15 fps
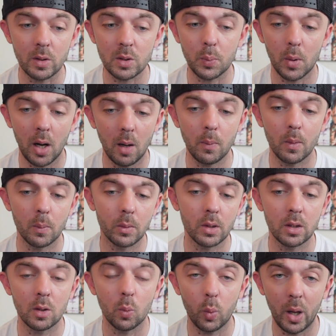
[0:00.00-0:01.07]
It's probably
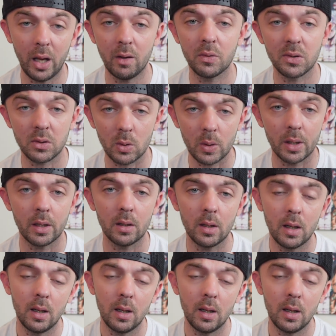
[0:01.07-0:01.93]
the Wave 3.